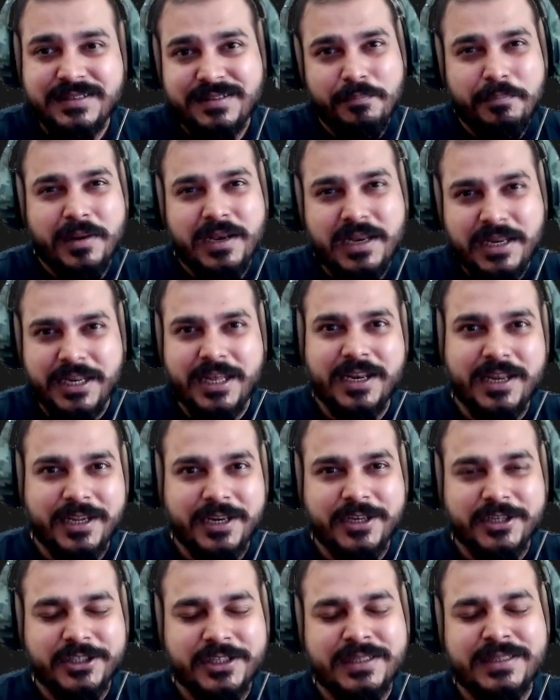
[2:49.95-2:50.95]
simple linear
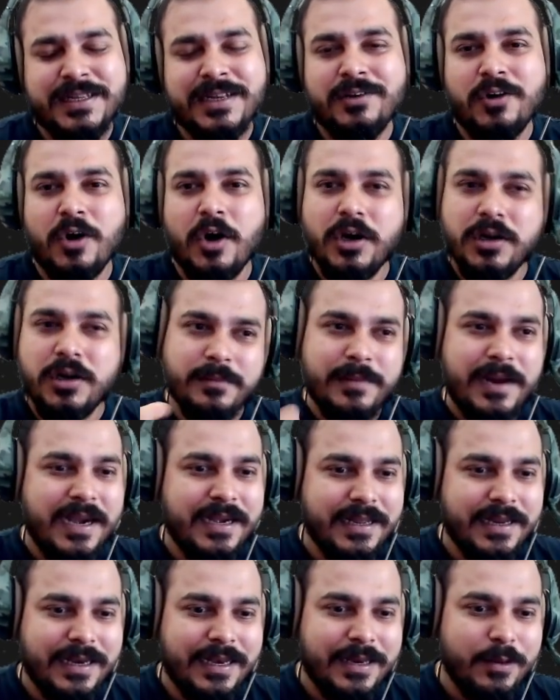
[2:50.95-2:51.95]
regression, then
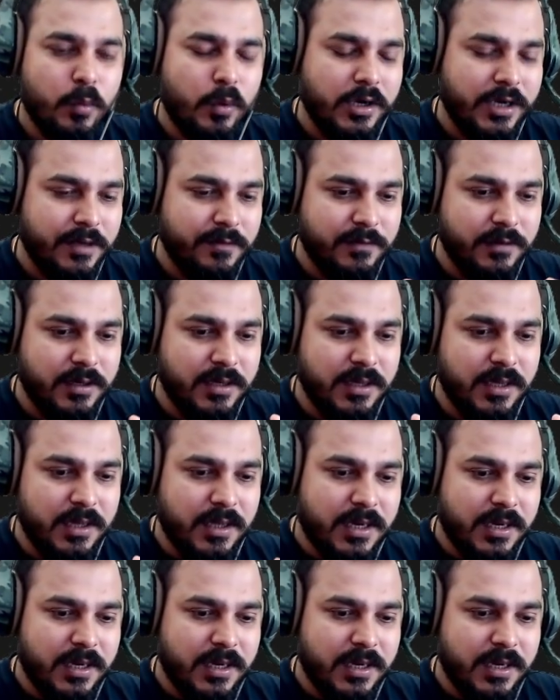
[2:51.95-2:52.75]
automatically whatever